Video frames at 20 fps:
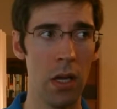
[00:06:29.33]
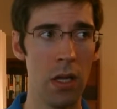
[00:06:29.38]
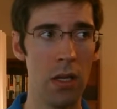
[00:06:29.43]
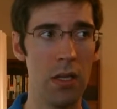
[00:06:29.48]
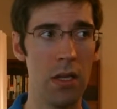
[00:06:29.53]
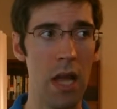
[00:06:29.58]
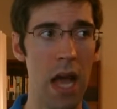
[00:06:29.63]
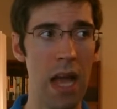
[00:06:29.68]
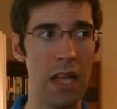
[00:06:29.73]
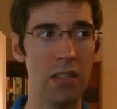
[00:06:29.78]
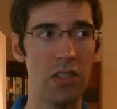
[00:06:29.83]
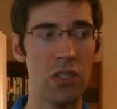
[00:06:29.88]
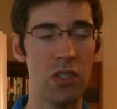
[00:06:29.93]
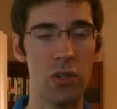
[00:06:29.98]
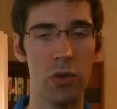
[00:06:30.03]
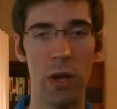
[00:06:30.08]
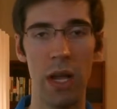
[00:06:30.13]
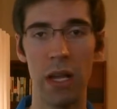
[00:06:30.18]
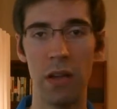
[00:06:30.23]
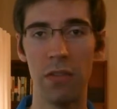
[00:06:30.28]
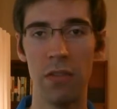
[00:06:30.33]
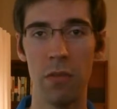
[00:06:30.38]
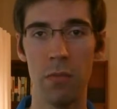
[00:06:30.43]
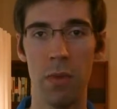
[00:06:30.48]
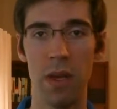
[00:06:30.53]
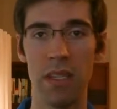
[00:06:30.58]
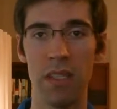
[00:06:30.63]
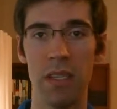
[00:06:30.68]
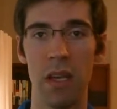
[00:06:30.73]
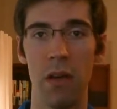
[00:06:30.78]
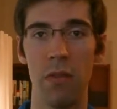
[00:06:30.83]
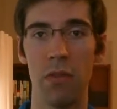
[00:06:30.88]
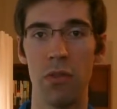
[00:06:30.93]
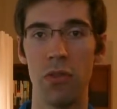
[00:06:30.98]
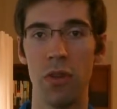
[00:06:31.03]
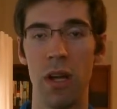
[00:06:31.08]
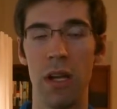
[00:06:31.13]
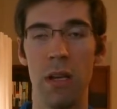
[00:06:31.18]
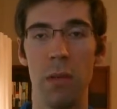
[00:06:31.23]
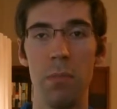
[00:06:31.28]
not straying from myself or
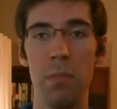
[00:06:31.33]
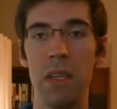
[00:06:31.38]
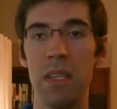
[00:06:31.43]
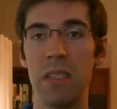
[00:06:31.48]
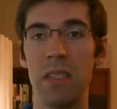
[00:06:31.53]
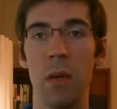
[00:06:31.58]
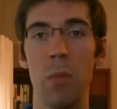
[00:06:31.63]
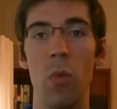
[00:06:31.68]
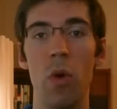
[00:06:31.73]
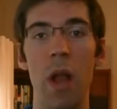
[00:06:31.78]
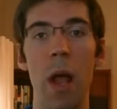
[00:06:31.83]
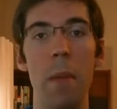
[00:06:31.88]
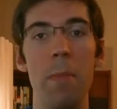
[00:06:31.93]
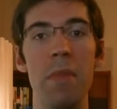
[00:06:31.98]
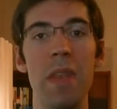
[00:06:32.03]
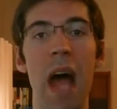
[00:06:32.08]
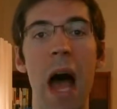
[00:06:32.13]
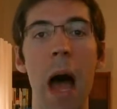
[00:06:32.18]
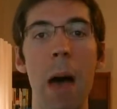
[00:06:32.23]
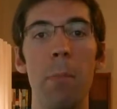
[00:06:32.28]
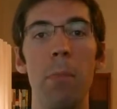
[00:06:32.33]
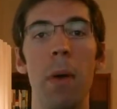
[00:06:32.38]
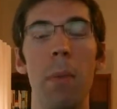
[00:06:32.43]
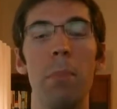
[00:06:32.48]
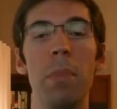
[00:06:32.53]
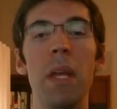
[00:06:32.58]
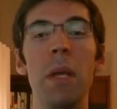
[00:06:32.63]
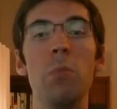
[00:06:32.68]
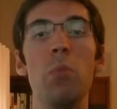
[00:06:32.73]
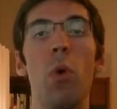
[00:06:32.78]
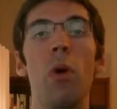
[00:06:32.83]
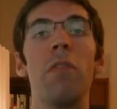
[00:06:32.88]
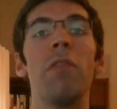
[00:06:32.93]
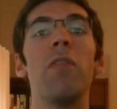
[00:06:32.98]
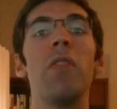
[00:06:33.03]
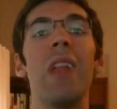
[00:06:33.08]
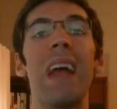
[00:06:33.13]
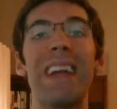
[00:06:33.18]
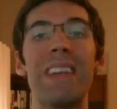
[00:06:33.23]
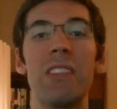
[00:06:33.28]
trying to be someone I'm not, but being more
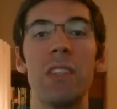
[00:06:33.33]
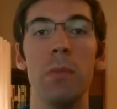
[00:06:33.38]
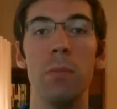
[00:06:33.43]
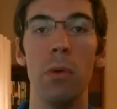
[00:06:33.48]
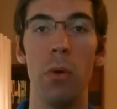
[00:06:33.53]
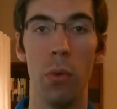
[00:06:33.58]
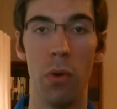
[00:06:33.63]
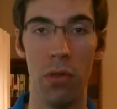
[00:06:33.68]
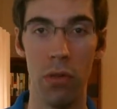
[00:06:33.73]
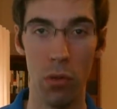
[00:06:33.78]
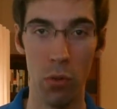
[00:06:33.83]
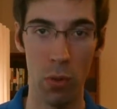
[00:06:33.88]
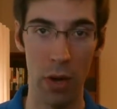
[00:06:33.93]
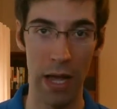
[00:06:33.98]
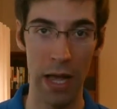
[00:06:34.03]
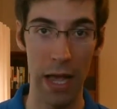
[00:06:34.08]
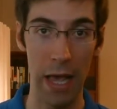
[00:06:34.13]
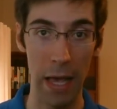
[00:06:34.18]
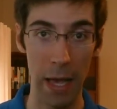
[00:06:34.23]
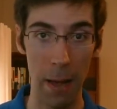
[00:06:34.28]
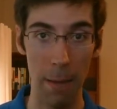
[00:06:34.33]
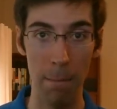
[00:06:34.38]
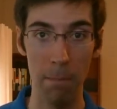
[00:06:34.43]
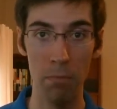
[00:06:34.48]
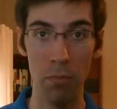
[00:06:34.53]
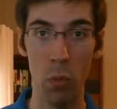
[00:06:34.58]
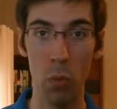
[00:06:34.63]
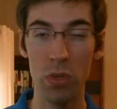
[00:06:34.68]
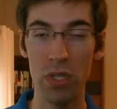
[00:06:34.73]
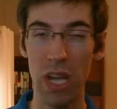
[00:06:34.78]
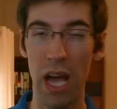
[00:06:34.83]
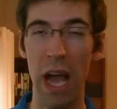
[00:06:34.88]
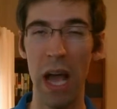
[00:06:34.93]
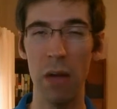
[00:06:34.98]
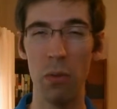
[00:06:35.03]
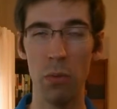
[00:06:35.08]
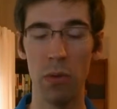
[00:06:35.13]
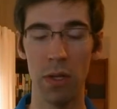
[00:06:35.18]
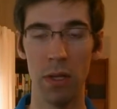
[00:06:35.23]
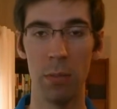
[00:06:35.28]
flexible with who I am, which I
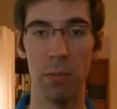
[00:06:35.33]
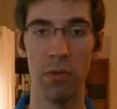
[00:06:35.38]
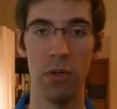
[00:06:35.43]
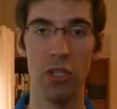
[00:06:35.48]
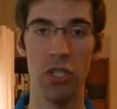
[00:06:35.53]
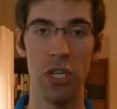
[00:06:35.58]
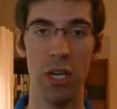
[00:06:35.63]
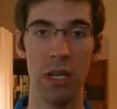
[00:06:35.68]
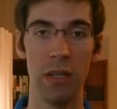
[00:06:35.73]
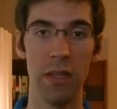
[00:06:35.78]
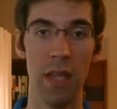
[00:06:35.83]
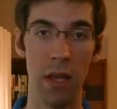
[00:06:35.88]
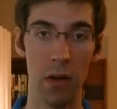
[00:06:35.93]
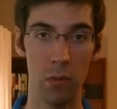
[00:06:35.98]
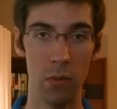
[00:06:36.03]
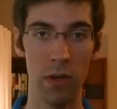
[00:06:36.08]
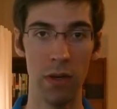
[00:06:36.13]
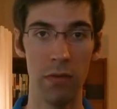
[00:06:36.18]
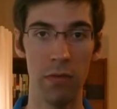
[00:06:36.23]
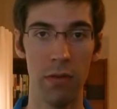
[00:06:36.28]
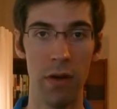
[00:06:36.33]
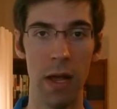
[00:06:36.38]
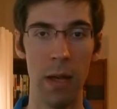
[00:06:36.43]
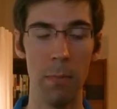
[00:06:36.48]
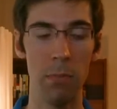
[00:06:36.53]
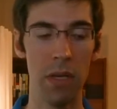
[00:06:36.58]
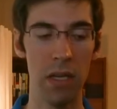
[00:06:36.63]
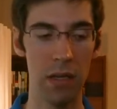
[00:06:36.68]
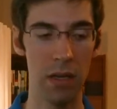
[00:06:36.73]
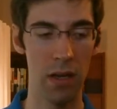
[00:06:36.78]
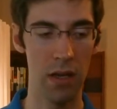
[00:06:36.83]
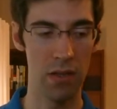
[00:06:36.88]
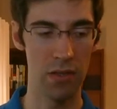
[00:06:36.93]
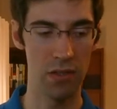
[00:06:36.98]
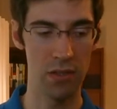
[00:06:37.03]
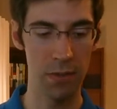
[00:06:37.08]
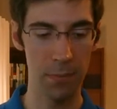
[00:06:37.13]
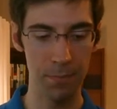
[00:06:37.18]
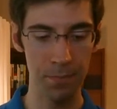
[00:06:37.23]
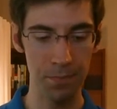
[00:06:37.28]
really appreciated that reframe,
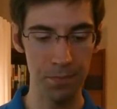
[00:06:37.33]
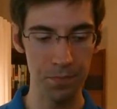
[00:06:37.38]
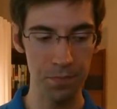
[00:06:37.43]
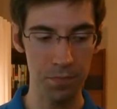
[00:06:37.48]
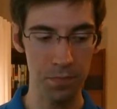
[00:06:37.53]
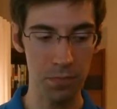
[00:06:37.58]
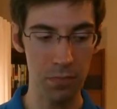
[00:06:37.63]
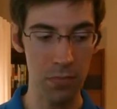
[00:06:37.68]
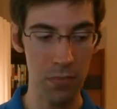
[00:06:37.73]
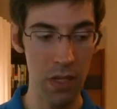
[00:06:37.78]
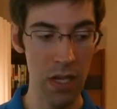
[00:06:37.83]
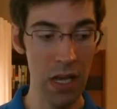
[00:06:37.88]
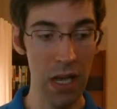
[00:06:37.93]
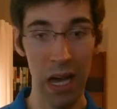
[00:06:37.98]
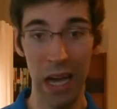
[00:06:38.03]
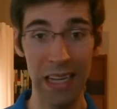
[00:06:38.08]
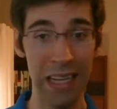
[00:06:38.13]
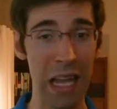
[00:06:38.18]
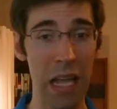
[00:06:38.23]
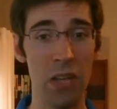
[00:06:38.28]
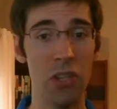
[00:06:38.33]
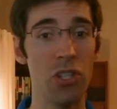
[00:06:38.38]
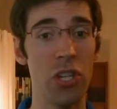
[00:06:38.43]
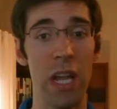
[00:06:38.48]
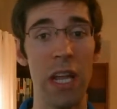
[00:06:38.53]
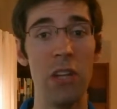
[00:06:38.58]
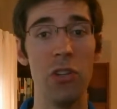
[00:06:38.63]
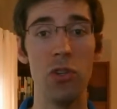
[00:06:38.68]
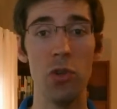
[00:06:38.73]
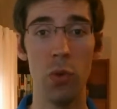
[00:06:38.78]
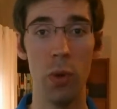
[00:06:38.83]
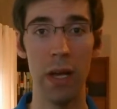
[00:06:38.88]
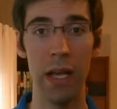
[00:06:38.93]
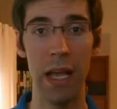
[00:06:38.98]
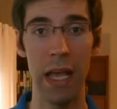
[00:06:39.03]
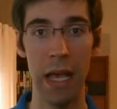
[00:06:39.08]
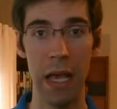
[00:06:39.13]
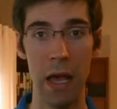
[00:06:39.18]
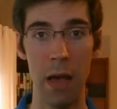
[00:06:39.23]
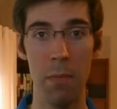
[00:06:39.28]
because I can't change who I
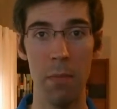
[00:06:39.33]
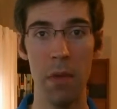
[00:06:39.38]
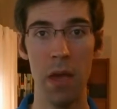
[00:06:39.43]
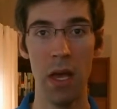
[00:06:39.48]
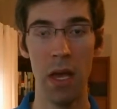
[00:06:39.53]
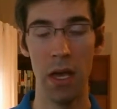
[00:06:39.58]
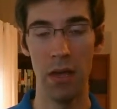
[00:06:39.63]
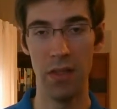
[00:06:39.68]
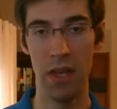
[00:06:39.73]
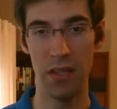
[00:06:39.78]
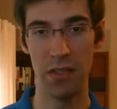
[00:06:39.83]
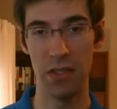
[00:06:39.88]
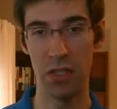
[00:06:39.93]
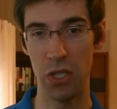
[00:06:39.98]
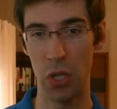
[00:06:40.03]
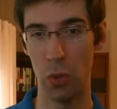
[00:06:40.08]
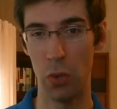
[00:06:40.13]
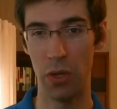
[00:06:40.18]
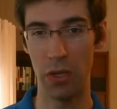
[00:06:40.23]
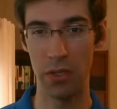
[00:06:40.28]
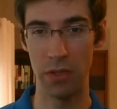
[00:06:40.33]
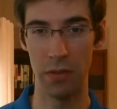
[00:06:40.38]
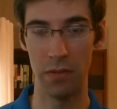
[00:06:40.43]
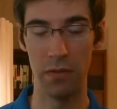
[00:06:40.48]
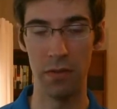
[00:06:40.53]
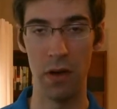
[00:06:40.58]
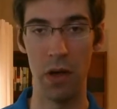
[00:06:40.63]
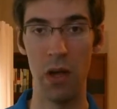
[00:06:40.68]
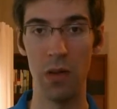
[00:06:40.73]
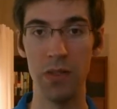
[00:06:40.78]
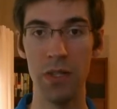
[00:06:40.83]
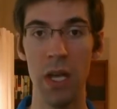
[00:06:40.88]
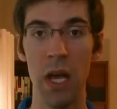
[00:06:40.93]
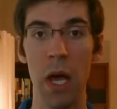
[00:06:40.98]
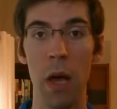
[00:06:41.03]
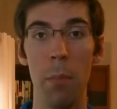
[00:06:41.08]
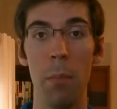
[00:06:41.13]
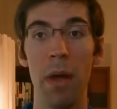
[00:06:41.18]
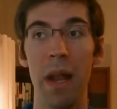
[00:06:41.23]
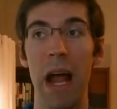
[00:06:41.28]
am and that stoic default,
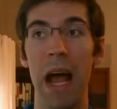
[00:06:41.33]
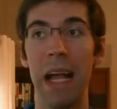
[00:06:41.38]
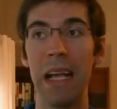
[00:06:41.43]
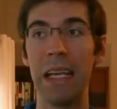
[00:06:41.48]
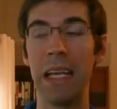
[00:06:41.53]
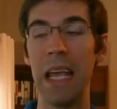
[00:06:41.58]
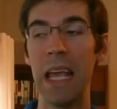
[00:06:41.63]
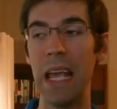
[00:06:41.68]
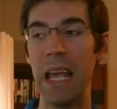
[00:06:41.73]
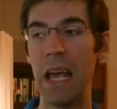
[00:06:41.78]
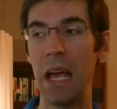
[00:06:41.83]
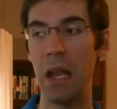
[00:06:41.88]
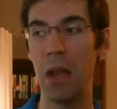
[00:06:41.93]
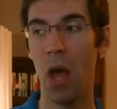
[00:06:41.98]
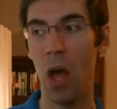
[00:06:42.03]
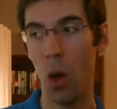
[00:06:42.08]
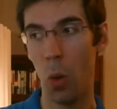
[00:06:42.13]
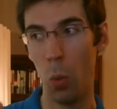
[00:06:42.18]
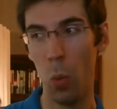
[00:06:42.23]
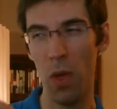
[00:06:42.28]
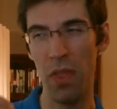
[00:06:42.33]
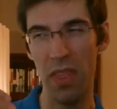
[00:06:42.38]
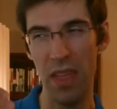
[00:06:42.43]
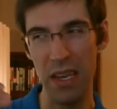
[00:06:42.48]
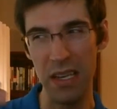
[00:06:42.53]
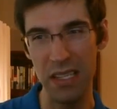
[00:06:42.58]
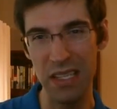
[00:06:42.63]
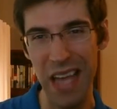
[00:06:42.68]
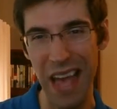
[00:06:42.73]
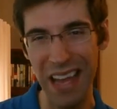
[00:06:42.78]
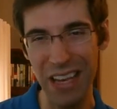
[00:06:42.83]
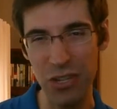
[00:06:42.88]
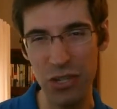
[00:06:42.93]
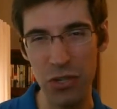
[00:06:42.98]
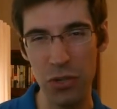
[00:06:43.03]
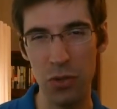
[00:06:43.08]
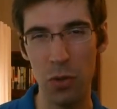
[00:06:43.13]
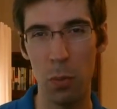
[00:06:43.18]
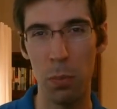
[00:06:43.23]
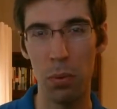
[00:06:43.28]
but I can, with
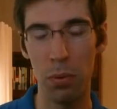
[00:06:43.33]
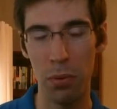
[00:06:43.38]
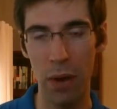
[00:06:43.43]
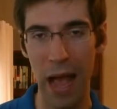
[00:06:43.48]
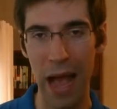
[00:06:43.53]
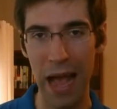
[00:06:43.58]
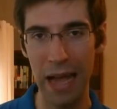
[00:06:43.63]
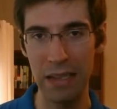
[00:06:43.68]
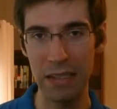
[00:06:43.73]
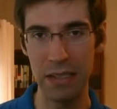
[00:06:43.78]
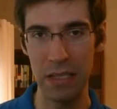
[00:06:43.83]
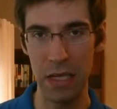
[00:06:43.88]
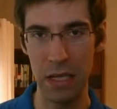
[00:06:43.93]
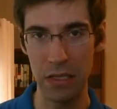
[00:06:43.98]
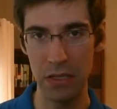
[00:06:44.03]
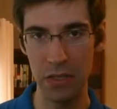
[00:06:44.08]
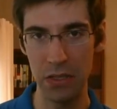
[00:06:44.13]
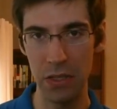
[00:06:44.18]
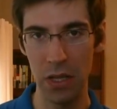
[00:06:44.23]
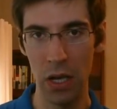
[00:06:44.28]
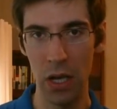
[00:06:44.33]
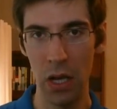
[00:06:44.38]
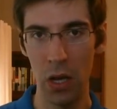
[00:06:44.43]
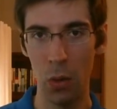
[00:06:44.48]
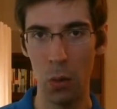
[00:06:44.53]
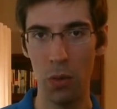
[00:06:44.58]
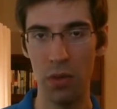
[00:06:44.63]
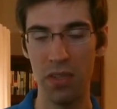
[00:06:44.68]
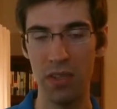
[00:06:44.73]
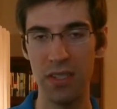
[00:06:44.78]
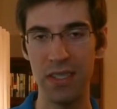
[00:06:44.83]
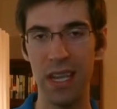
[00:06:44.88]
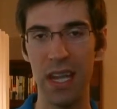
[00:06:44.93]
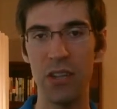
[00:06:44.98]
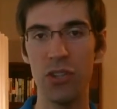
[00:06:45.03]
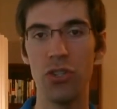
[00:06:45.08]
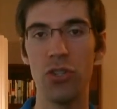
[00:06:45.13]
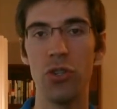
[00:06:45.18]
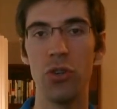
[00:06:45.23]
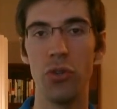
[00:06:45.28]
intentional practice, with
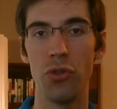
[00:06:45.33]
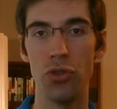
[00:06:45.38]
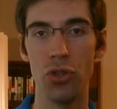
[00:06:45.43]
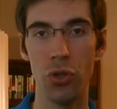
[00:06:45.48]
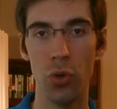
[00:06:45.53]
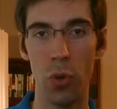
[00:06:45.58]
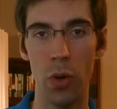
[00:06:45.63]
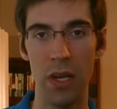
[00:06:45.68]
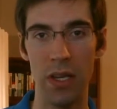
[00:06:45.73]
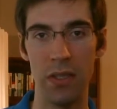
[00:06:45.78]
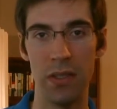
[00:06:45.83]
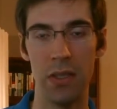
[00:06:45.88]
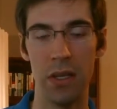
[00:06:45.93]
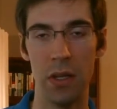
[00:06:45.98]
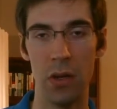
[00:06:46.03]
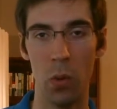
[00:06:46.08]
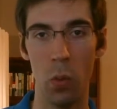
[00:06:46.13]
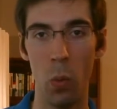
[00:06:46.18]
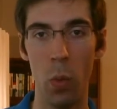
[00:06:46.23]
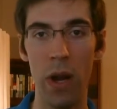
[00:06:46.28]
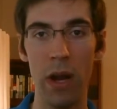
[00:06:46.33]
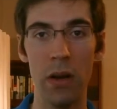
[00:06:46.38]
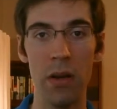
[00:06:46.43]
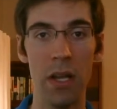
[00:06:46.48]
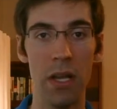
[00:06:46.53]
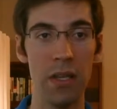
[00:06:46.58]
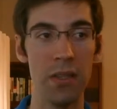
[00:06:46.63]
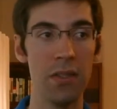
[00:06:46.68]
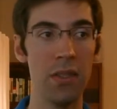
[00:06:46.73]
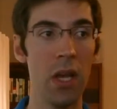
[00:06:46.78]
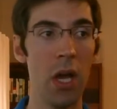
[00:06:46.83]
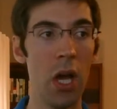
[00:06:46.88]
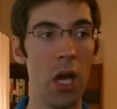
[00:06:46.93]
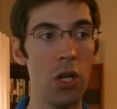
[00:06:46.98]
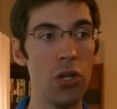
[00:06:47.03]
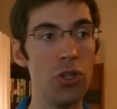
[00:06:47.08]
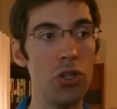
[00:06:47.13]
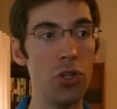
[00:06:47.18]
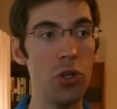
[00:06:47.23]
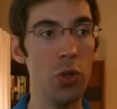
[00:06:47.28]
intentional choice and awareness,
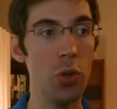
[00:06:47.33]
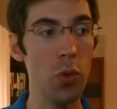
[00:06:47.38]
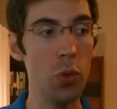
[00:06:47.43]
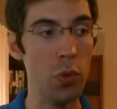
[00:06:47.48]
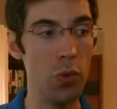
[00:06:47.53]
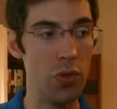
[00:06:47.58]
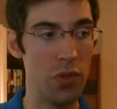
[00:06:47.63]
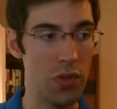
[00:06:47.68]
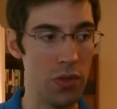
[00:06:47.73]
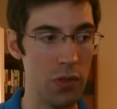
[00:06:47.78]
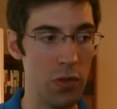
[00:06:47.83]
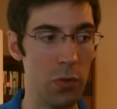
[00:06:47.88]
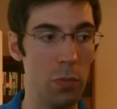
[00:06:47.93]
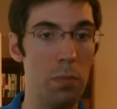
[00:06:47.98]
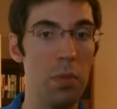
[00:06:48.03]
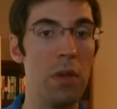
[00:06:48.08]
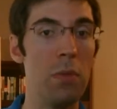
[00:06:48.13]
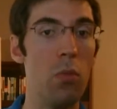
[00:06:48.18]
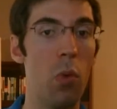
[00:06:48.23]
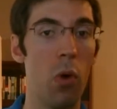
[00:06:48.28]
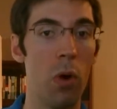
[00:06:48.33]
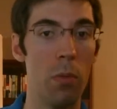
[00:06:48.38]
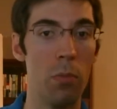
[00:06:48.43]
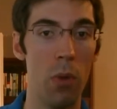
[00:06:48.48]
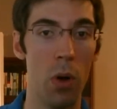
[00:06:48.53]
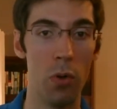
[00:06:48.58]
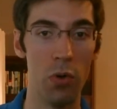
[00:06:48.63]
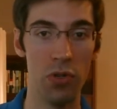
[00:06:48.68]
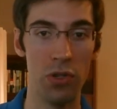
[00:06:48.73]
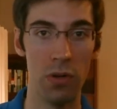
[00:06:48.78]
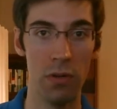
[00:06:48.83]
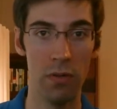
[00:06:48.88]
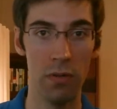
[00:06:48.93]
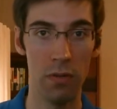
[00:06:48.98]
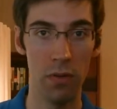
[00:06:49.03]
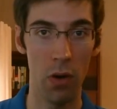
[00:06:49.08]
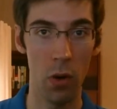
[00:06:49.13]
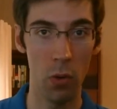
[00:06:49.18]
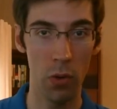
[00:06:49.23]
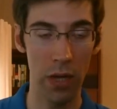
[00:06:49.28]
choose to be more emotion
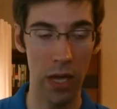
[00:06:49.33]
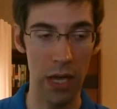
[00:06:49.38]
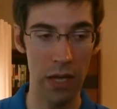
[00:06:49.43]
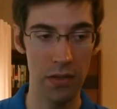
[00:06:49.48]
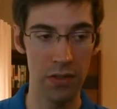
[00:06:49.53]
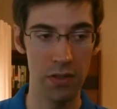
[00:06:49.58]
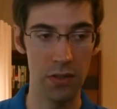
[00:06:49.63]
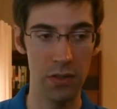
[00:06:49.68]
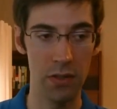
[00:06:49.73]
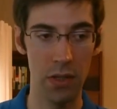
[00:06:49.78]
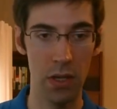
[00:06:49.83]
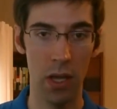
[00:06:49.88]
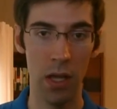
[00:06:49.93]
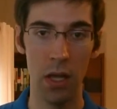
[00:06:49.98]
focused